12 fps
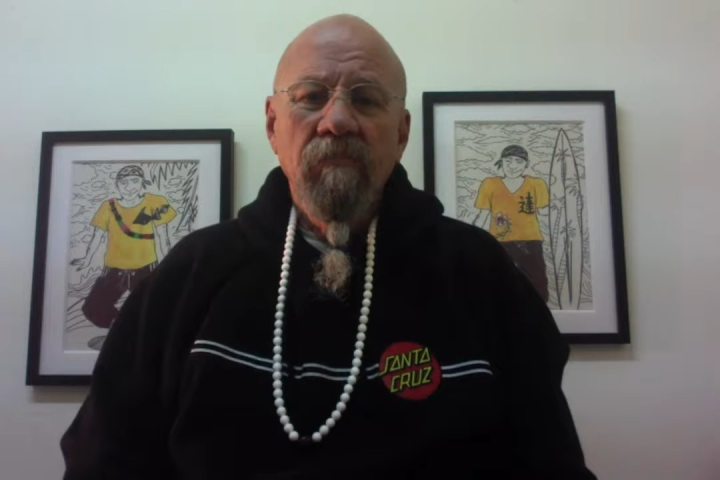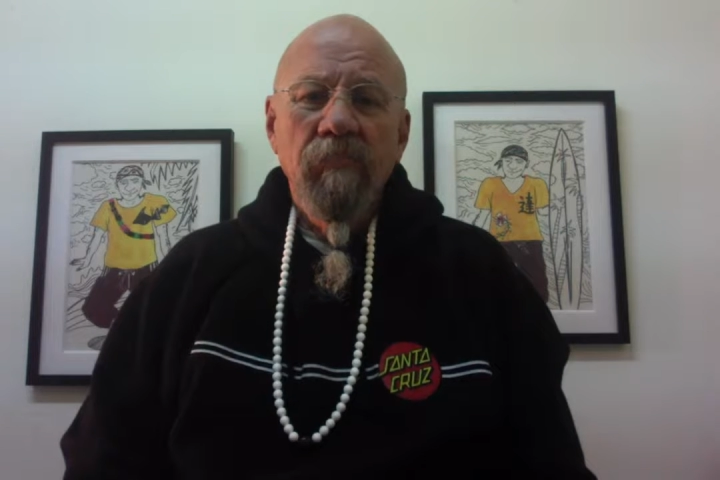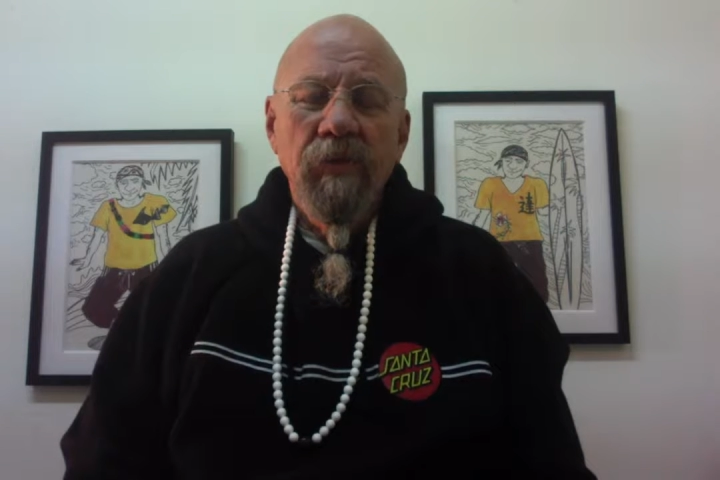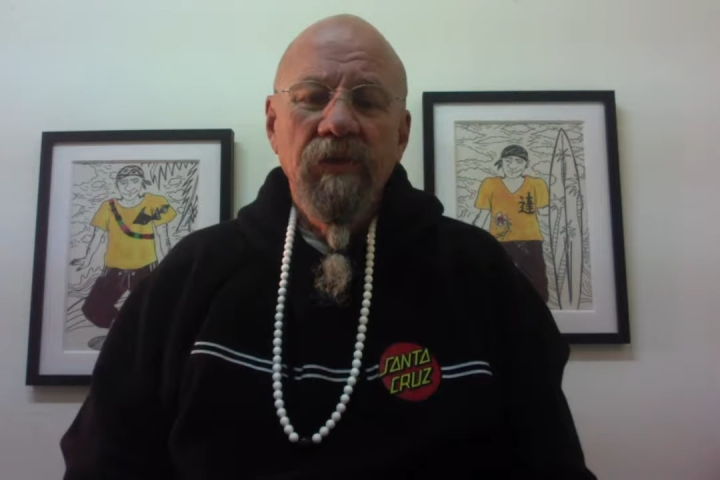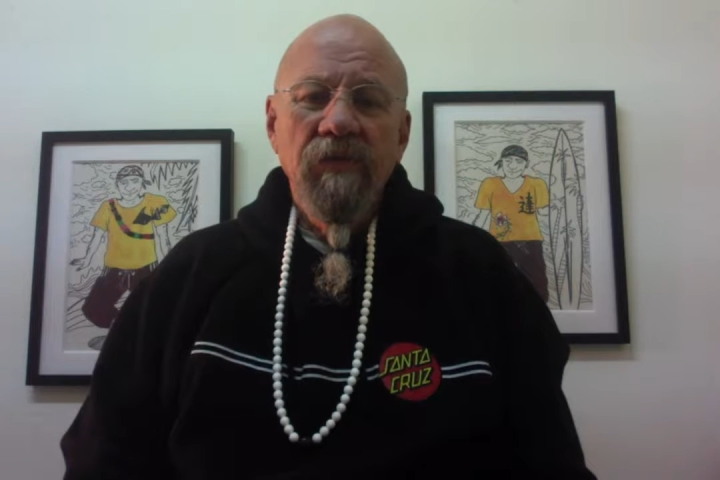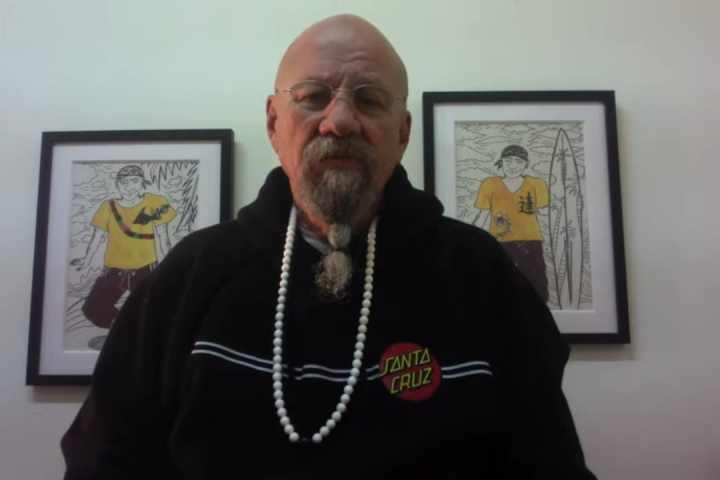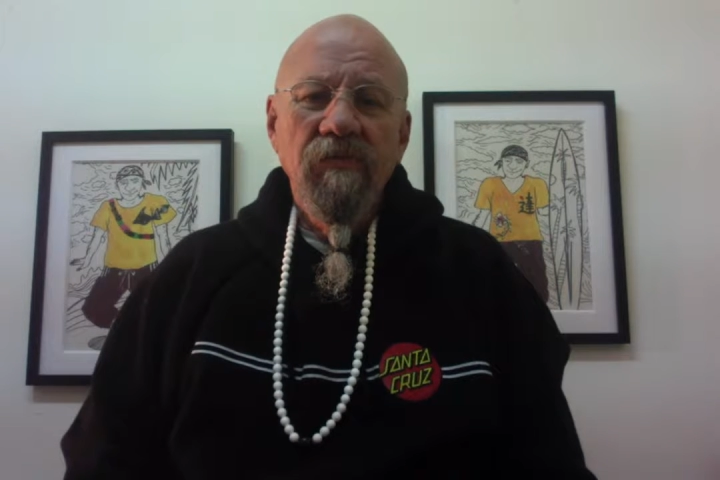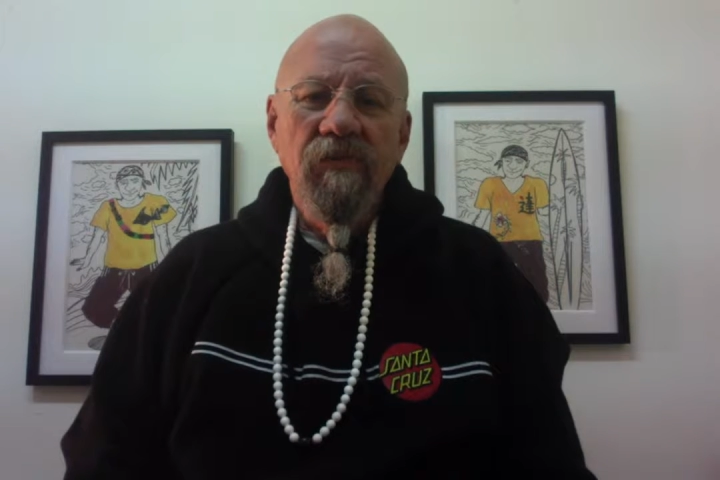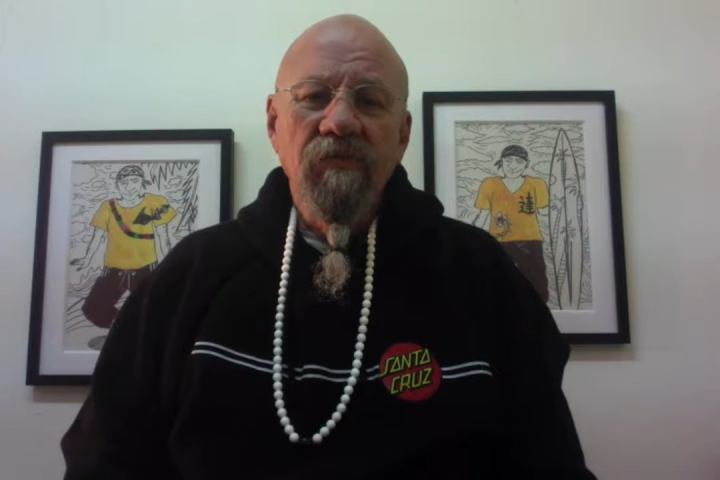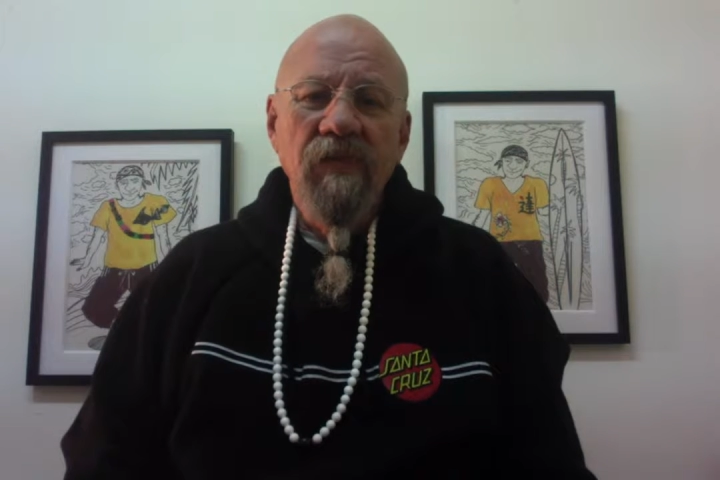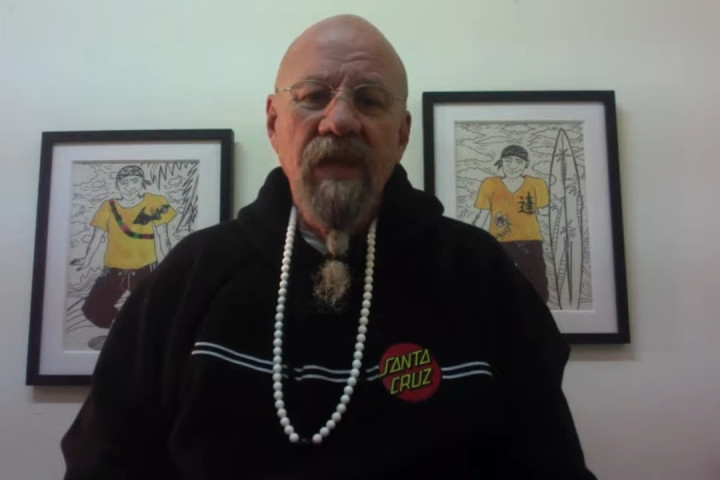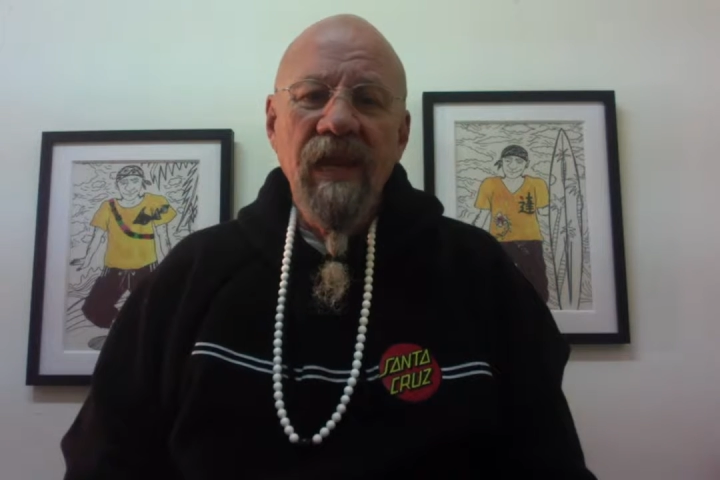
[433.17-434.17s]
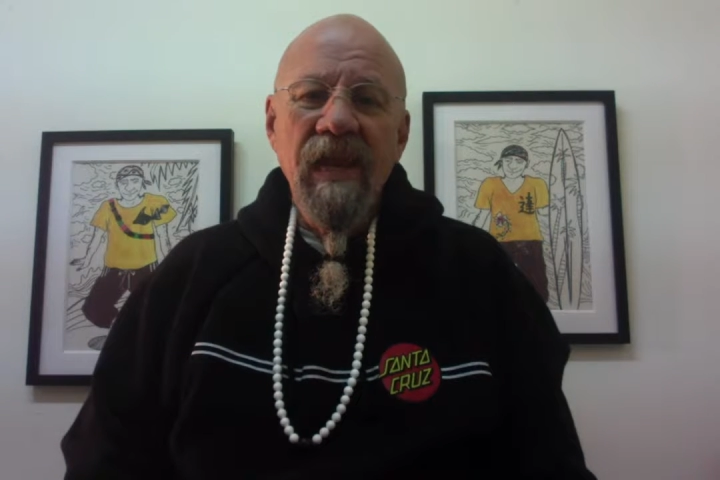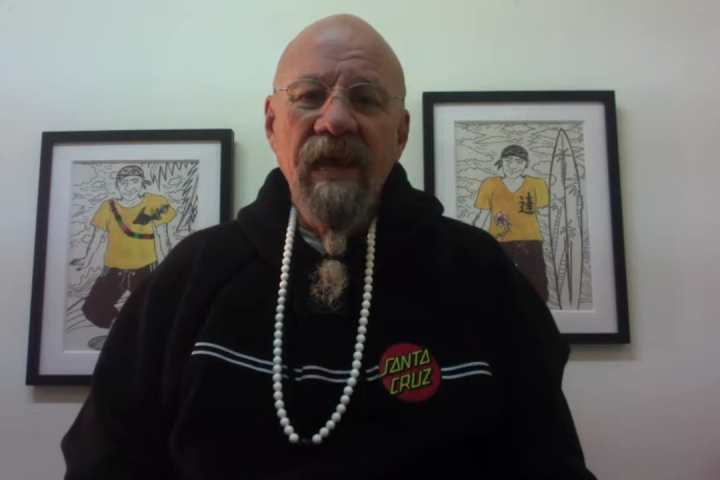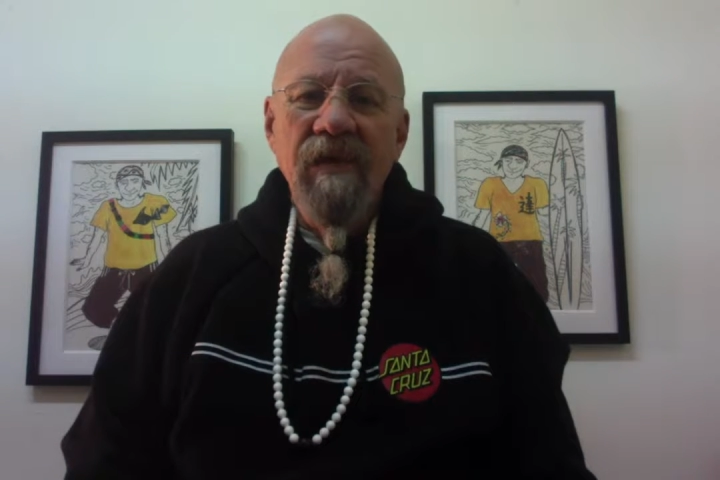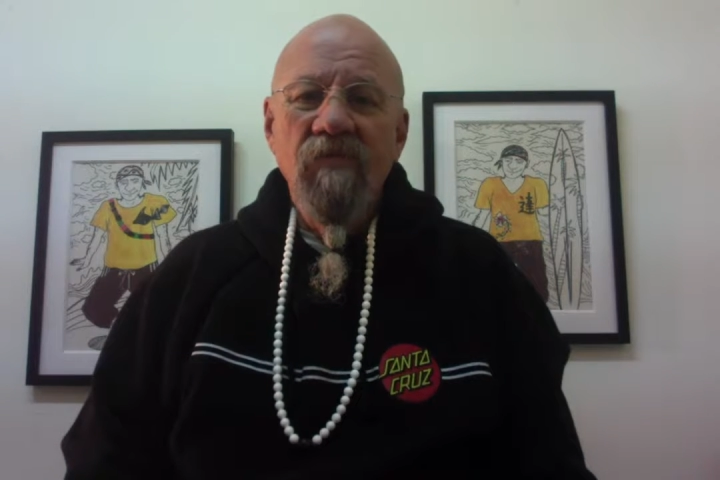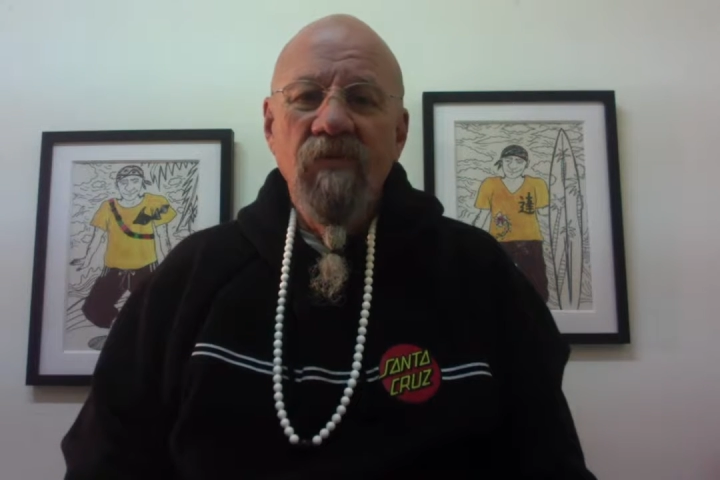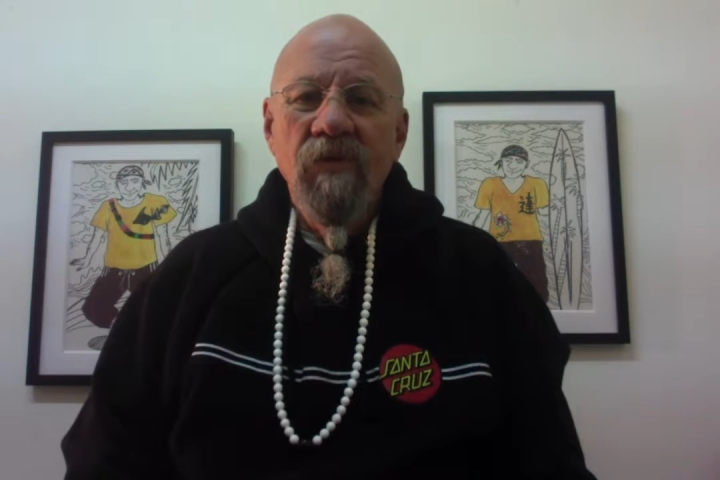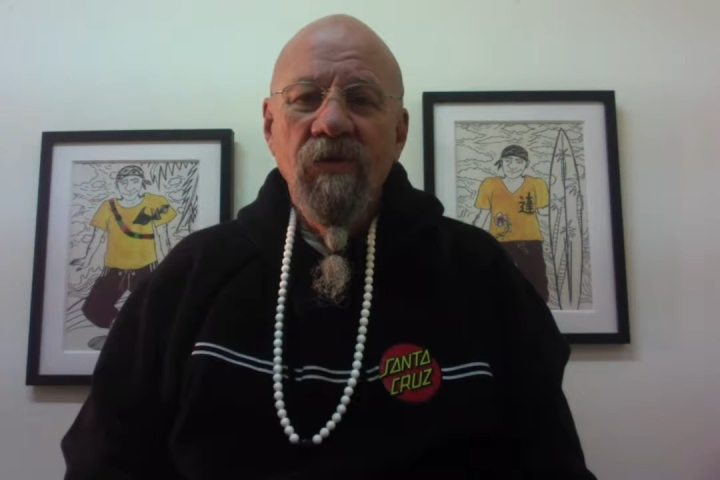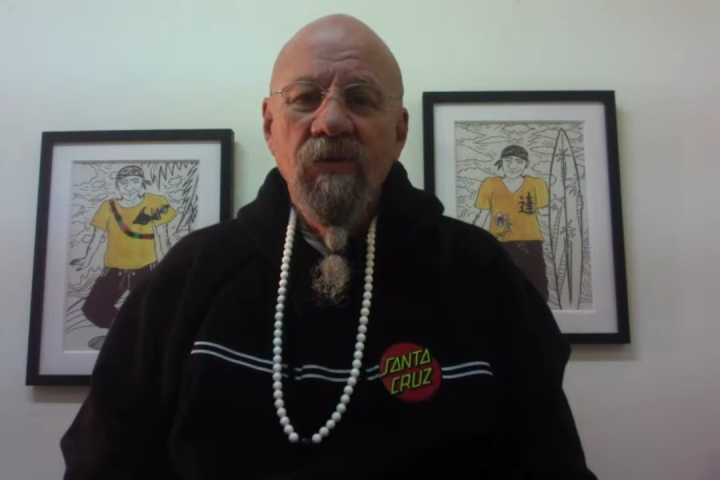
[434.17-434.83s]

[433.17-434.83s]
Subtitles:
But this is not